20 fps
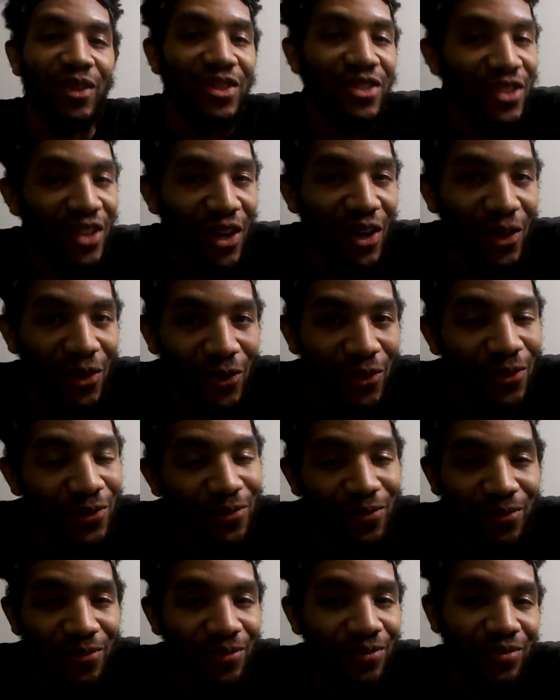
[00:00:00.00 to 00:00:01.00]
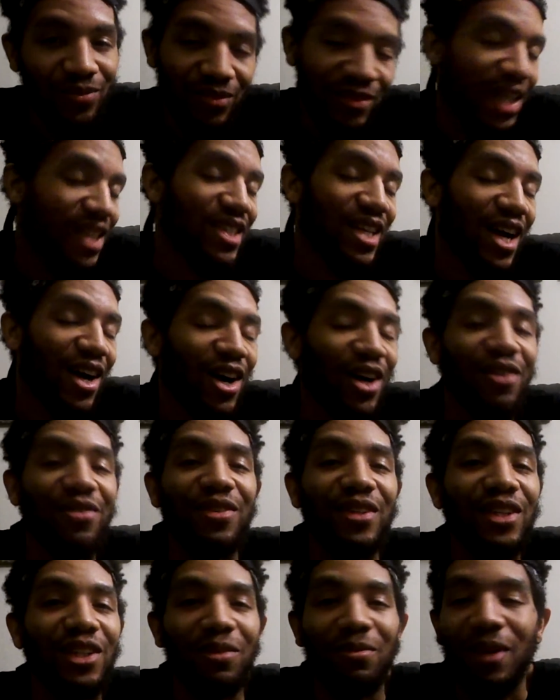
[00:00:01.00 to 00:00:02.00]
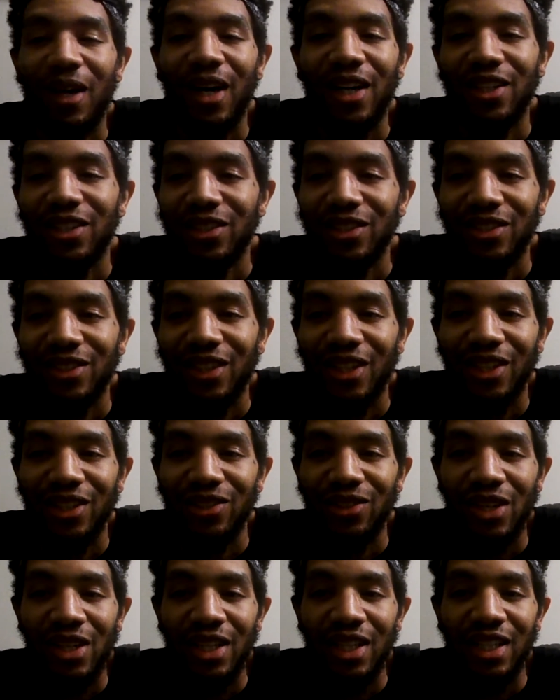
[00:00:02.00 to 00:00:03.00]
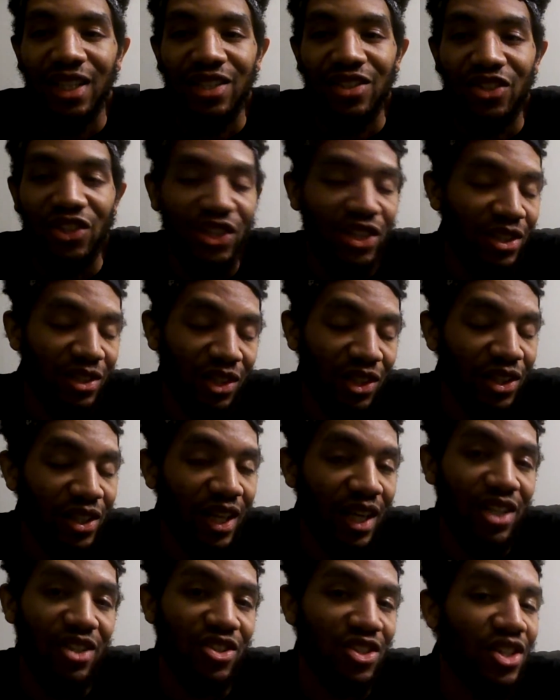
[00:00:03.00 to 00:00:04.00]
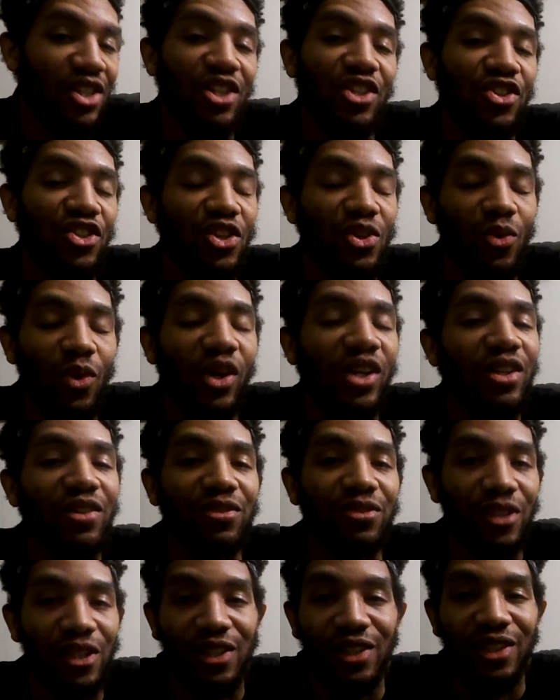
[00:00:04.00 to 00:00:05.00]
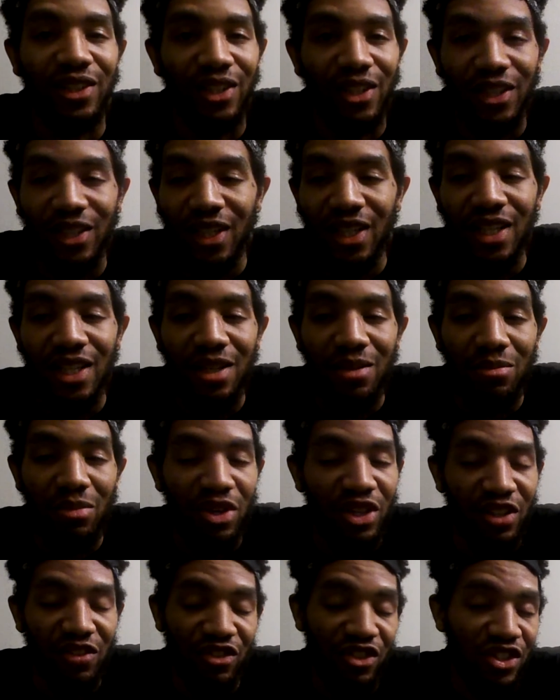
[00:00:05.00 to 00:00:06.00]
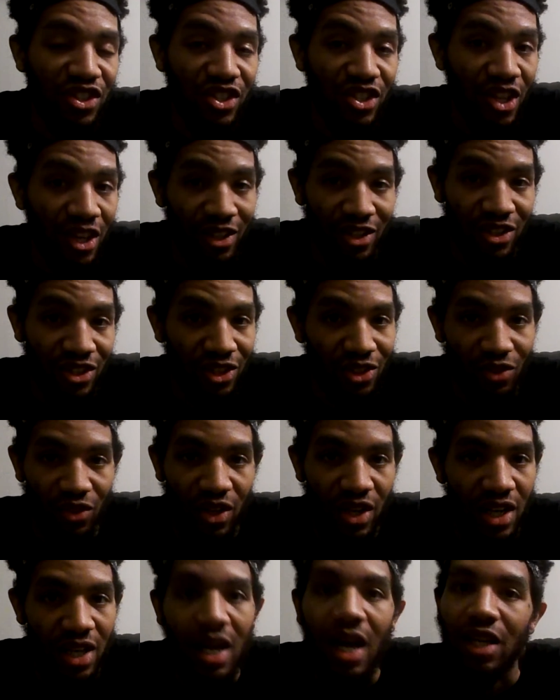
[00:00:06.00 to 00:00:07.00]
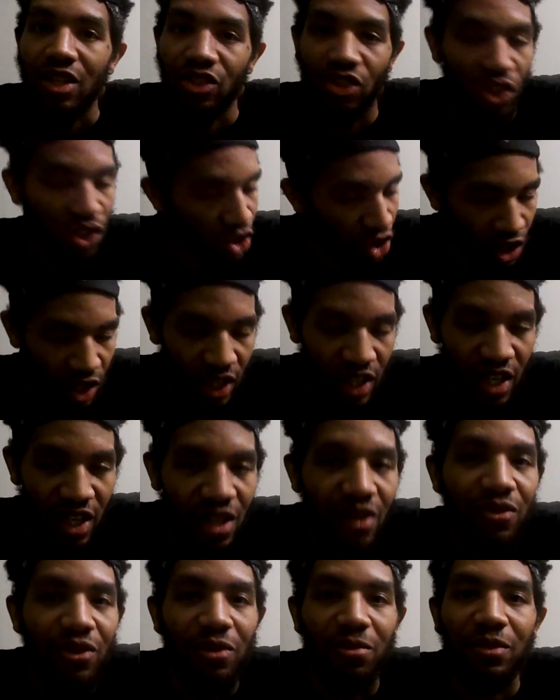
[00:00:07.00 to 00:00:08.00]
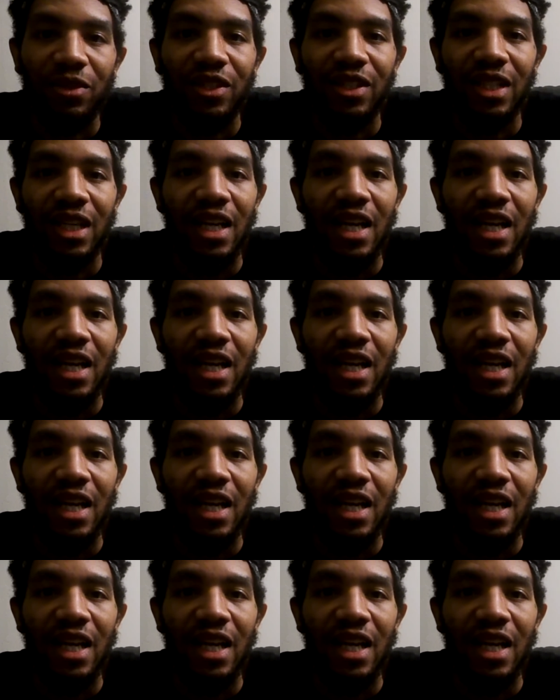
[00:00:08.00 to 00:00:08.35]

so that's how I feel about it, you know. She can look as good as she wanna fucking look, but if she sucks in the ring, you're gonna hear from me.